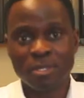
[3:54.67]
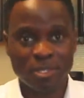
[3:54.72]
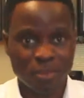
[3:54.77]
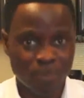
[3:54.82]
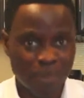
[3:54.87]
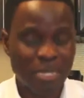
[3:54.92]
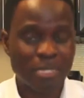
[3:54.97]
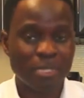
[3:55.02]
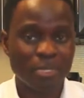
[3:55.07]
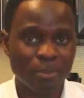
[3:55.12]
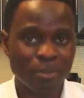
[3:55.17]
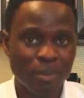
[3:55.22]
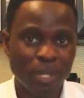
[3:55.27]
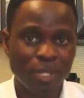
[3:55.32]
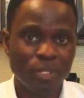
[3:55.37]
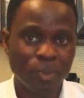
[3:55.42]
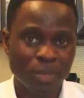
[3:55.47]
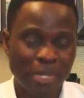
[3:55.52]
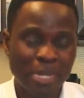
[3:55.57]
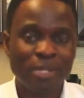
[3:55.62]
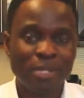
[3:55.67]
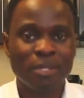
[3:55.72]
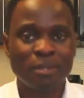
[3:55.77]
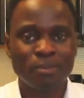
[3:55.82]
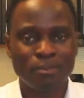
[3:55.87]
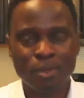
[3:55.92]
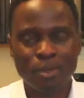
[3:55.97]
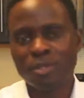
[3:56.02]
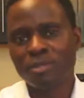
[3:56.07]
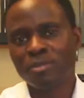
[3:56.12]
especially my
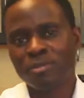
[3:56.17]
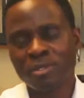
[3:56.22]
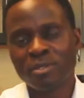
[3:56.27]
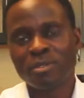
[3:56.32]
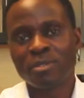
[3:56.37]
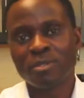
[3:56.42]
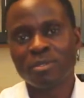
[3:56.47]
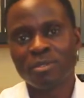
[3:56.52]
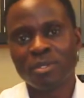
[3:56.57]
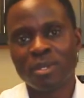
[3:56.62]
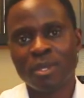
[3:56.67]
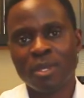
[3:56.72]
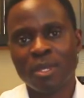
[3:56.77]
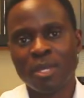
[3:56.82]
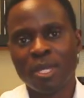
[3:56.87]
Ugandan brothers and sisters,